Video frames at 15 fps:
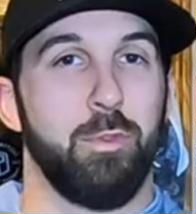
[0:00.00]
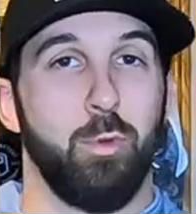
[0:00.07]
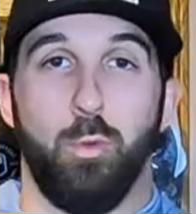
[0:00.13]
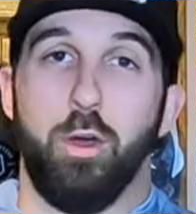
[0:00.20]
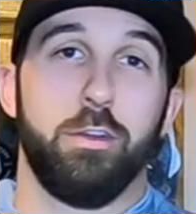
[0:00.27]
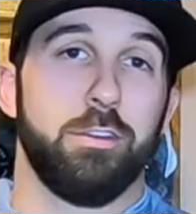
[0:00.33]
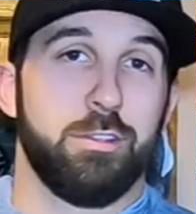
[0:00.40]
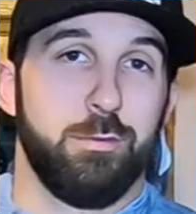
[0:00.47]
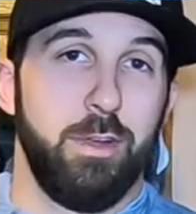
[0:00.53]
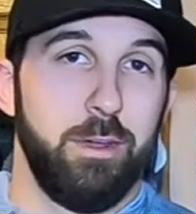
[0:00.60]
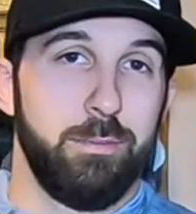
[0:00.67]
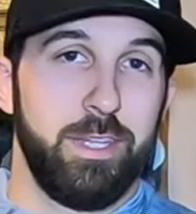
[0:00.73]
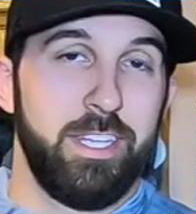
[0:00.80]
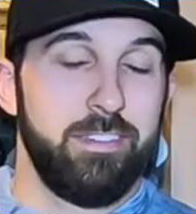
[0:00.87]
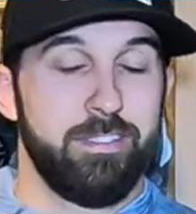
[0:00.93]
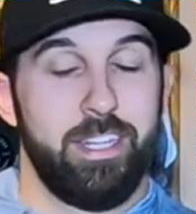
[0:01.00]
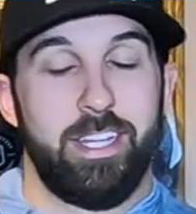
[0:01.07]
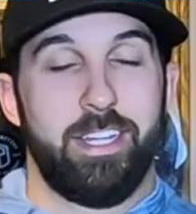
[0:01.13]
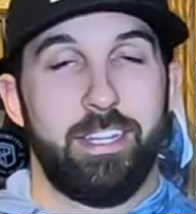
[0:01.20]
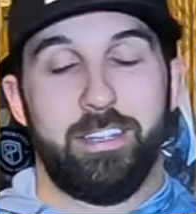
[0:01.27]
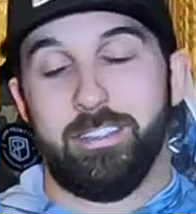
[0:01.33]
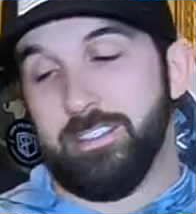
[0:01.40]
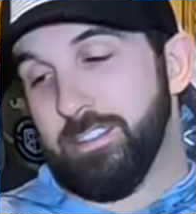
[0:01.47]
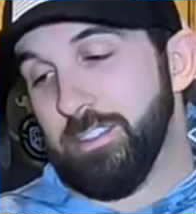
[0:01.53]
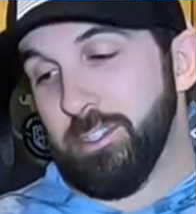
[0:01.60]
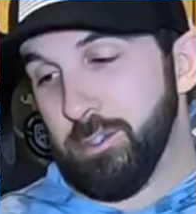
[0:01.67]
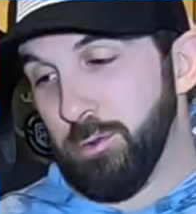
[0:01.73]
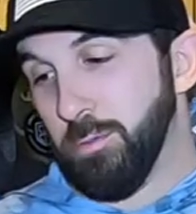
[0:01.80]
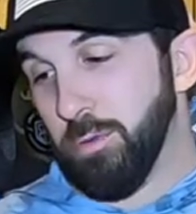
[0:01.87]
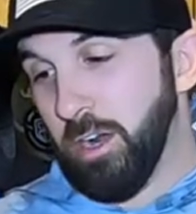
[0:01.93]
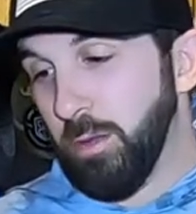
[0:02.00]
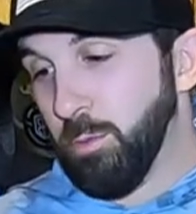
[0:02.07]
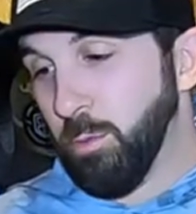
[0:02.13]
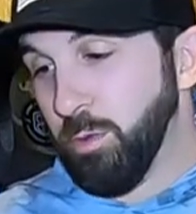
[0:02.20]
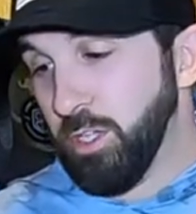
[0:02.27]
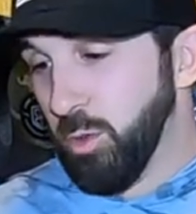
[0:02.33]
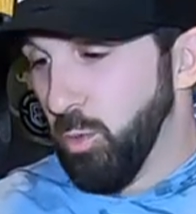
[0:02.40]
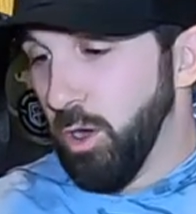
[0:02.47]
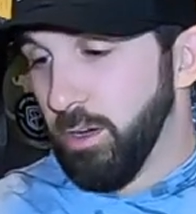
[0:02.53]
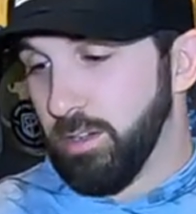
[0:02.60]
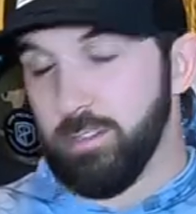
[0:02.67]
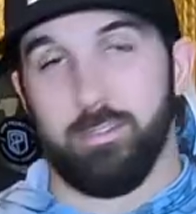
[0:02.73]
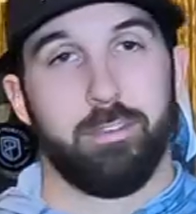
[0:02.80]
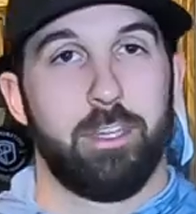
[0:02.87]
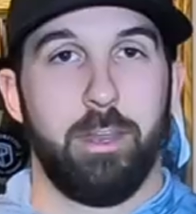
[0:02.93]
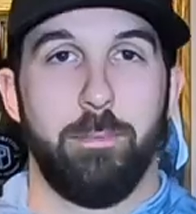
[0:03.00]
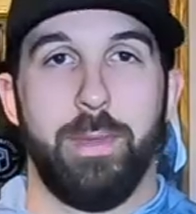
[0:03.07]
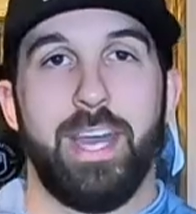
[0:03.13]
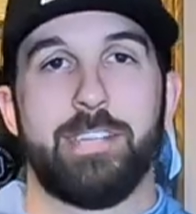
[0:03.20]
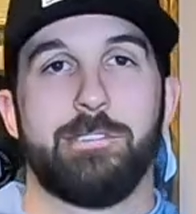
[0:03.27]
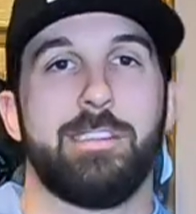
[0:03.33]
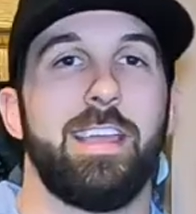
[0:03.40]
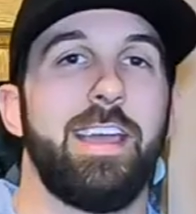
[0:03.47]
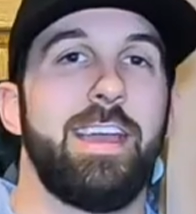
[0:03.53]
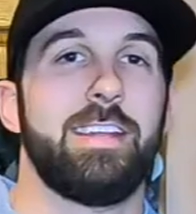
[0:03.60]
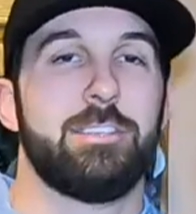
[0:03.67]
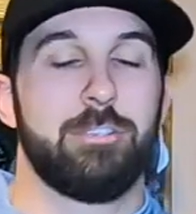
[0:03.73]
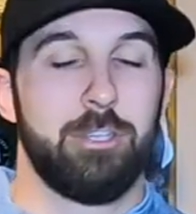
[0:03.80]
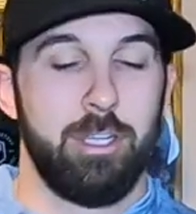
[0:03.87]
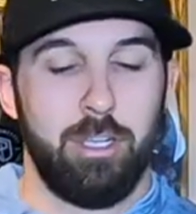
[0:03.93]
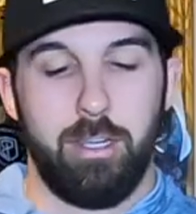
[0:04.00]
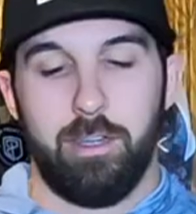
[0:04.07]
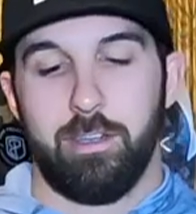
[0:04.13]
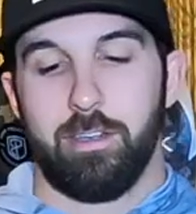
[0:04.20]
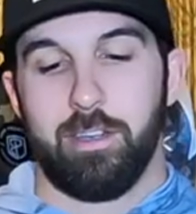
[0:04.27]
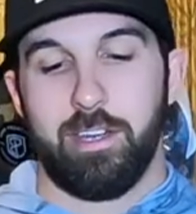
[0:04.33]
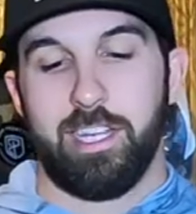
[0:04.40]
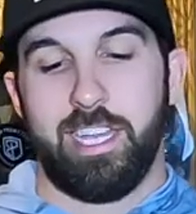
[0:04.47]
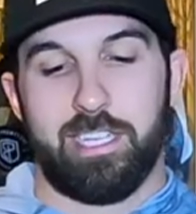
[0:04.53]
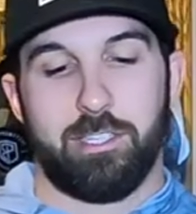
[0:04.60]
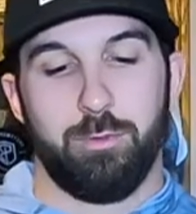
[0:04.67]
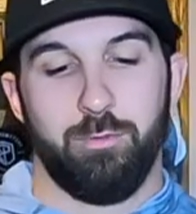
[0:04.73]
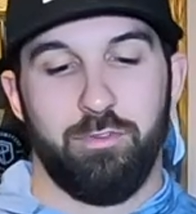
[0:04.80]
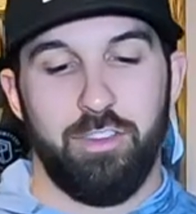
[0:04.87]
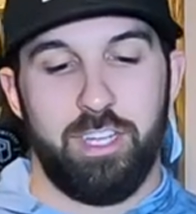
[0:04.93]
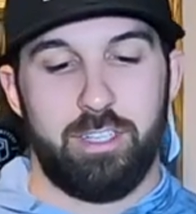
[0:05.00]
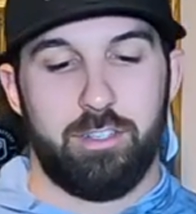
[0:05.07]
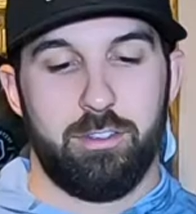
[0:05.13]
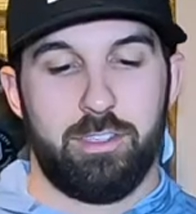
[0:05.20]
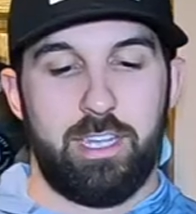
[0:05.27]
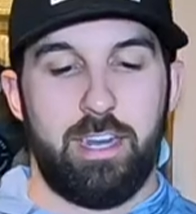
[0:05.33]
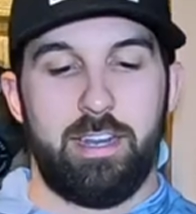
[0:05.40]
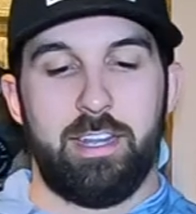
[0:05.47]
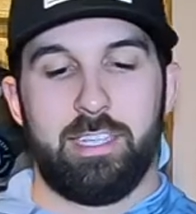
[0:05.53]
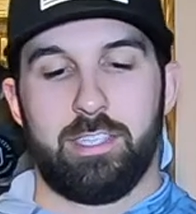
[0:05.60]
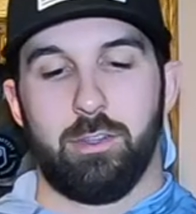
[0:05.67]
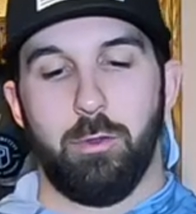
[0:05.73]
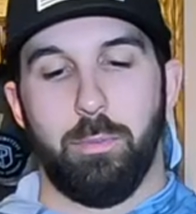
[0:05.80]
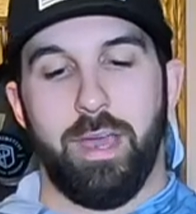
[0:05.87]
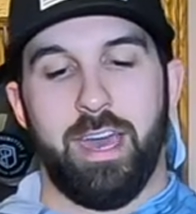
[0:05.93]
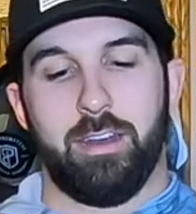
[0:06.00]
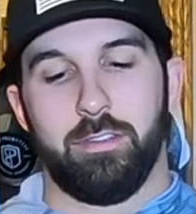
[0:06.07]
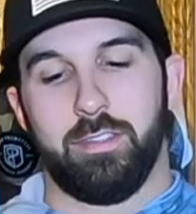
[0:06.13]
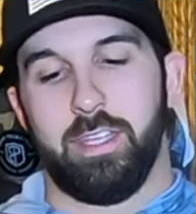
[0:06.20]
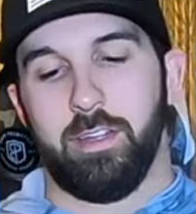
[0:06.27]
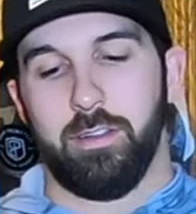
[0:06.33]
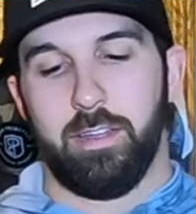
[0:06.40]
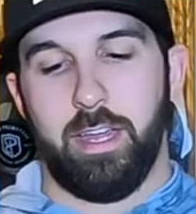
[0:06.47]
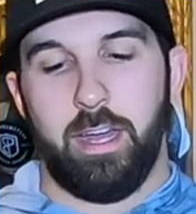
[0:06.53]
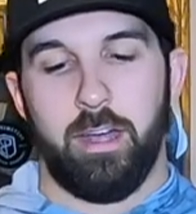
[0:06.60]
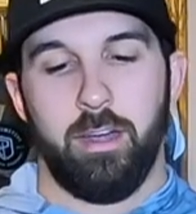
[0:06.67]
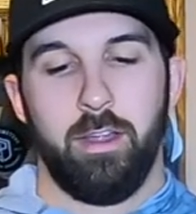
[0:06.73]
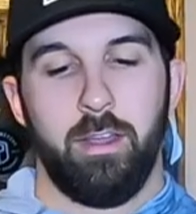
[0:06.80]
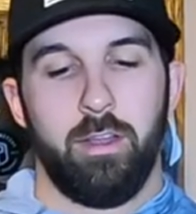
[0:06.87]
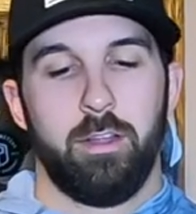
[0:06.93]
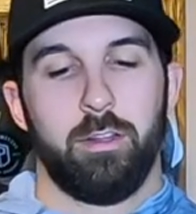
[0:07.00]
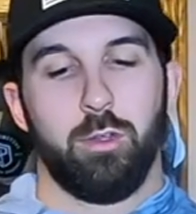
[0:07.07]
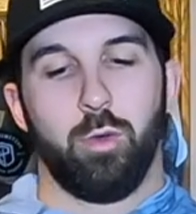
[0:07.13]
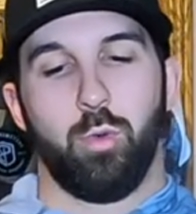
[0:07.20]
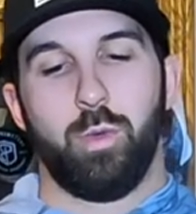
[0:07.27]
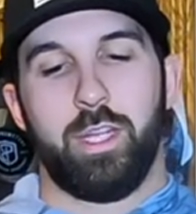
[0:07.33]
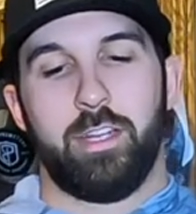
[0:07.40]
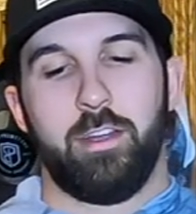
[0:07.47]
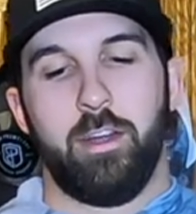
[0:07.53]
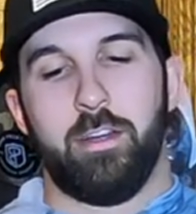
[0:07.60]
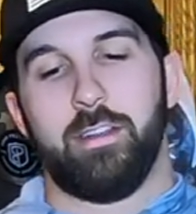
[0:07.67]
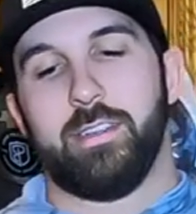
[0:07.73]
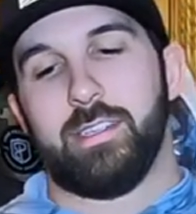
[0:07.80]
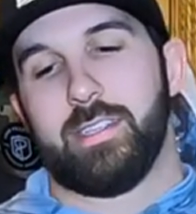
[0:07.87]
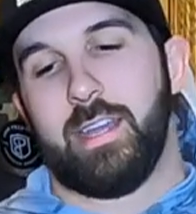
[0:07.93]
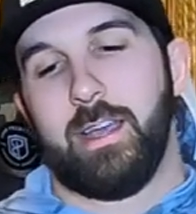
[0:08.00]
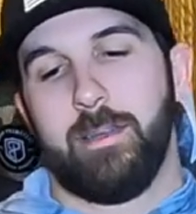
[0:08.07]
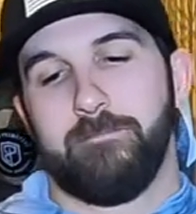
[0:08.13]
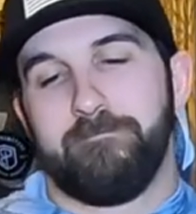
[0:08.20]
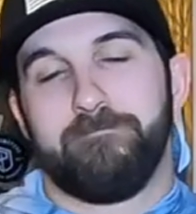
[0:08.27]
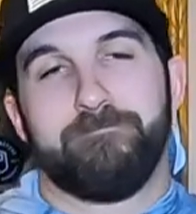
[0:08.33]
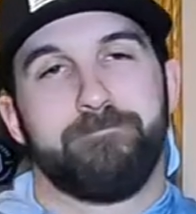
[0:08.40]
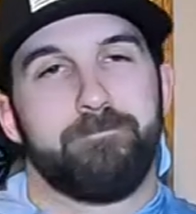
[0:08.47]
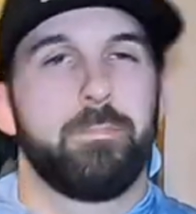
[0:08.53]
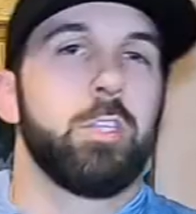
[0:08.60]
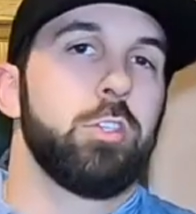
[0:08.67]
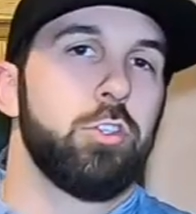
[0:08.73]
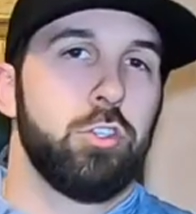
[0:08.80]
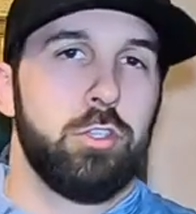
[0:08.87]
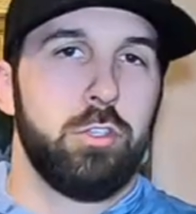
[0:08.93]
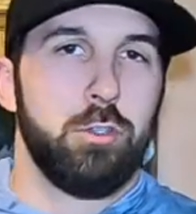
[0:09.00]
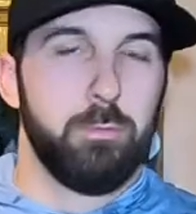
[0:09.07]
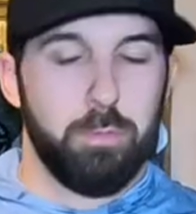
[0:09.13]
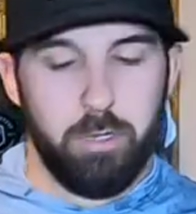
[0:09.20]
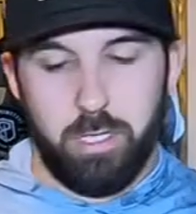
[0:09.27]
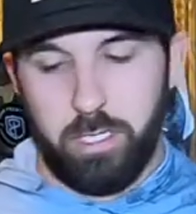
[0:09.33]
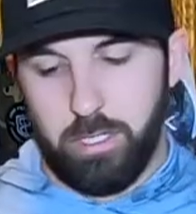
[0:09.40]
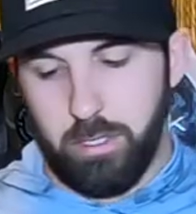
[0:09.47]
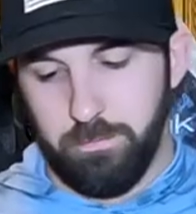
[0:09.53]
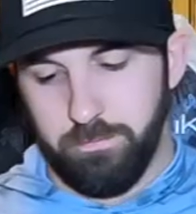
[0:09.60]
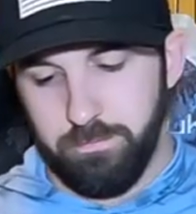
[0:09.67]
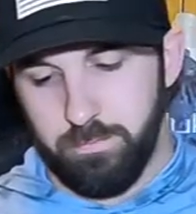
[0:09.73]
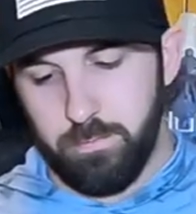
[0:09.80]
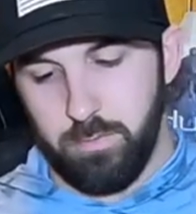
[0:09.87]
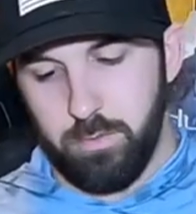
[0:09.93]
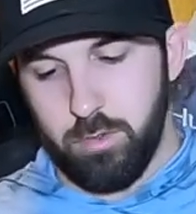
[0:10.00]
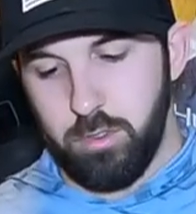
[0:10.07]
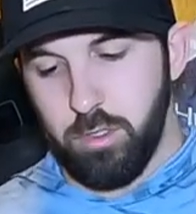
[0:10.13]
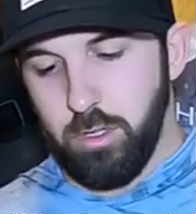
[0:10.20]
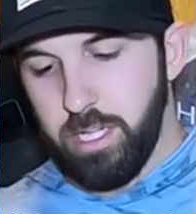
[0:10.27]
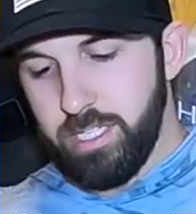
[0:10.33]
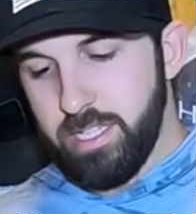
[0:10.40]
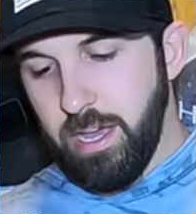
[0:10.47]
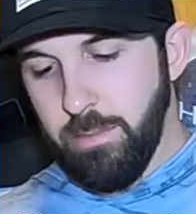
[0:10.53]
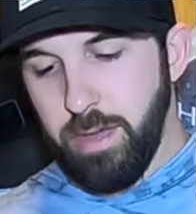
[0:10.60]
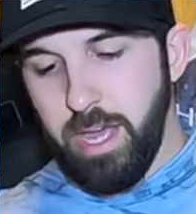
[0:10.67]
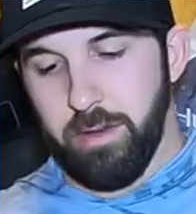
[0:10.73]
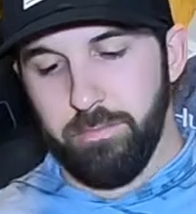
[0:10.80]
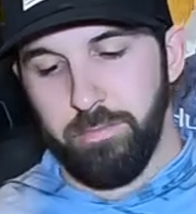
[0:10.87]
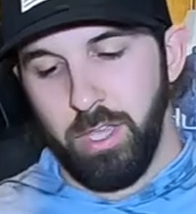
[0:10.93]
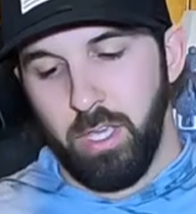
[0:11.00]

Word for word: the waters around me and this will probably work. Gonna match the hatch. Gonna catch some fish. It's got a nice little paddle tail there, little weed guard at the top. Should do pretty good. So that's not bad.